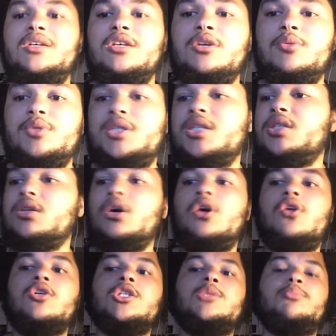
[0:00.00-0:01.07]
It was just
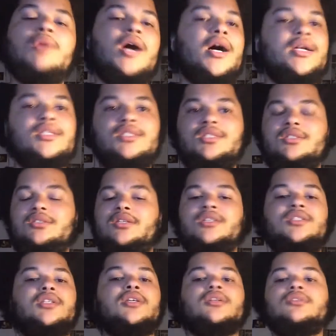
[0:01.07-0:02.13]
all spots.
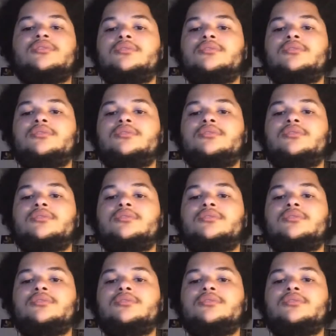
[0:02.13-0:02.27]
That's it.